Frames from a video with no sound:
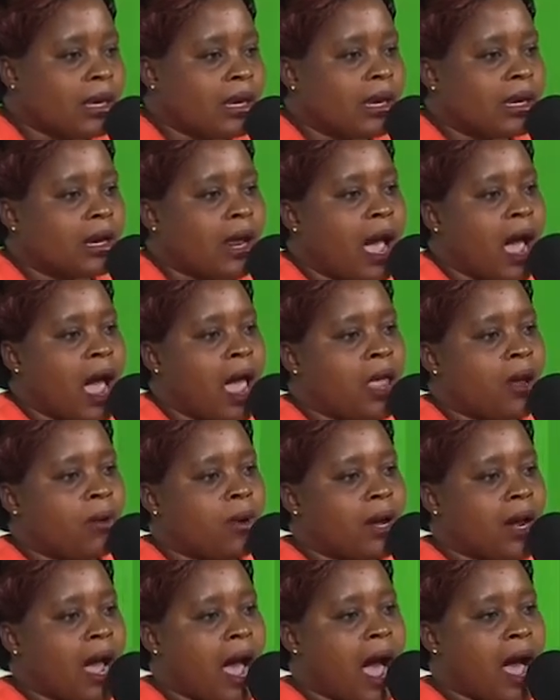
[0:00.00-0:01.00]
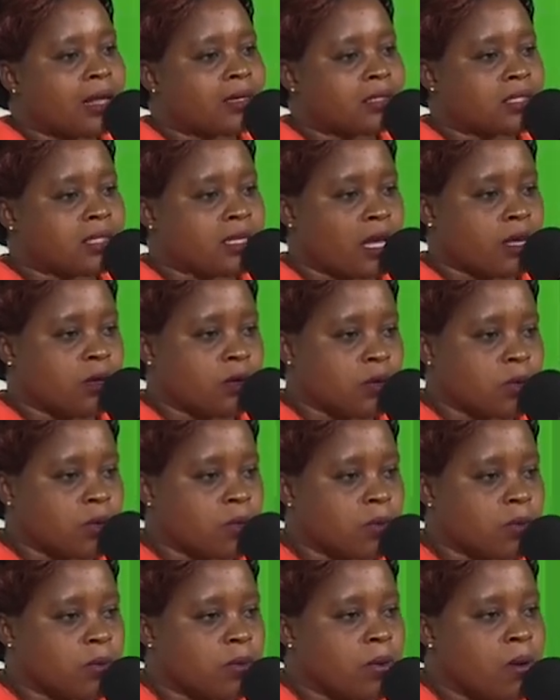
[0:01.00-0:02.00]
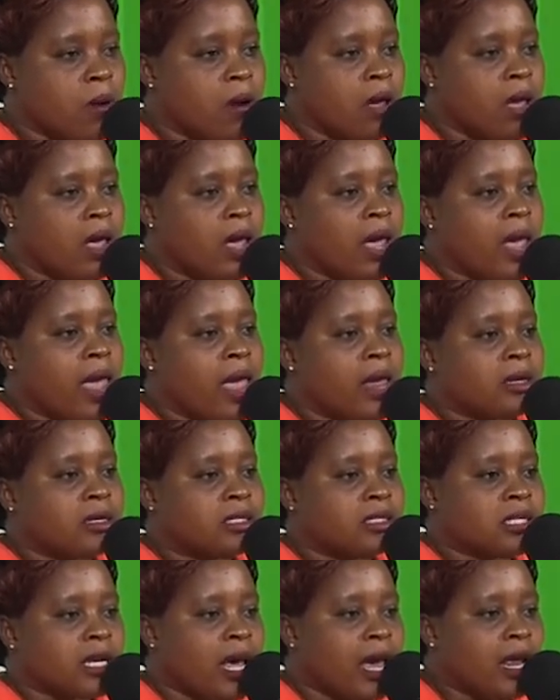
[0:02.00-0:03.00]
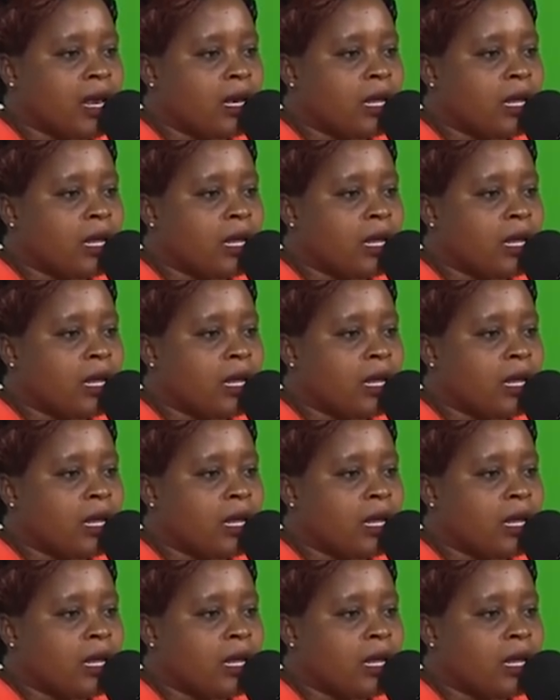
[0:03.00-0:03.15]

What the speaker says: and I will answer you, and tell